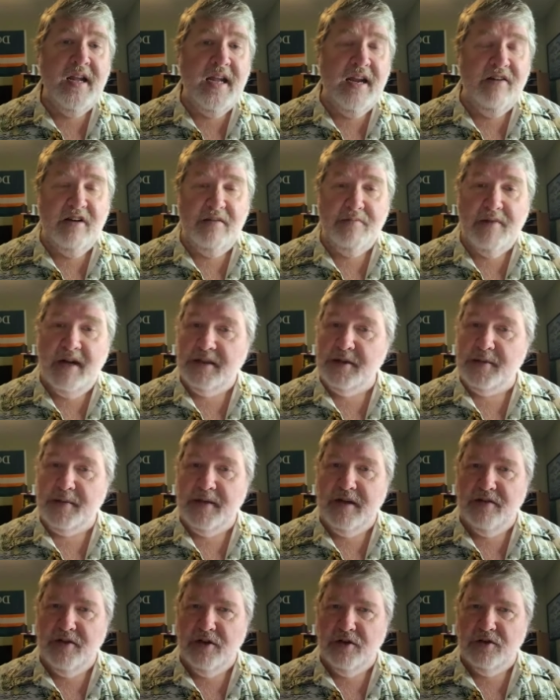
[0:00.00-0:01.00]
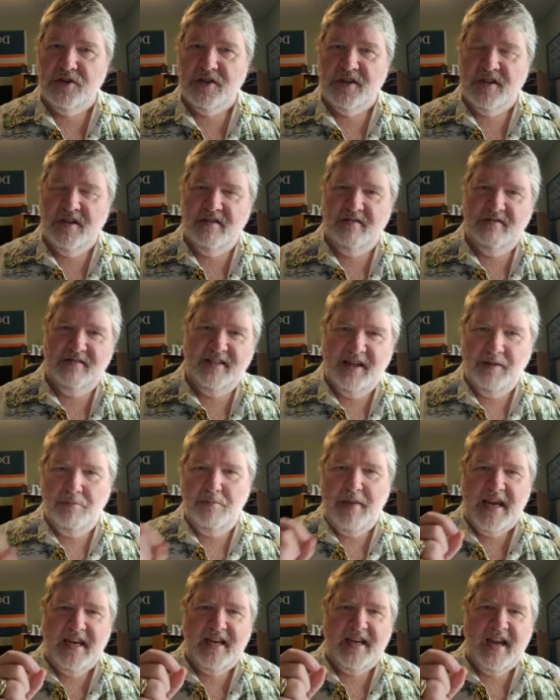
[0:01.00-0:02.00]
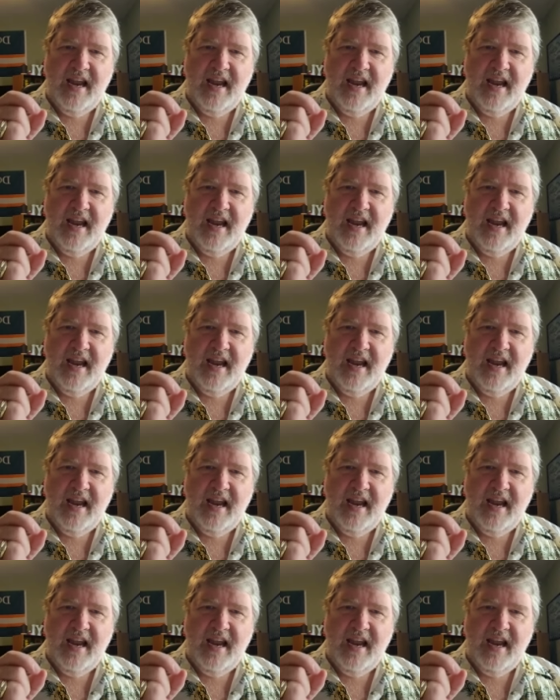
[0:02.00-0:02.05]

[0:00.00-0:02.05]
it reminds me of those little pink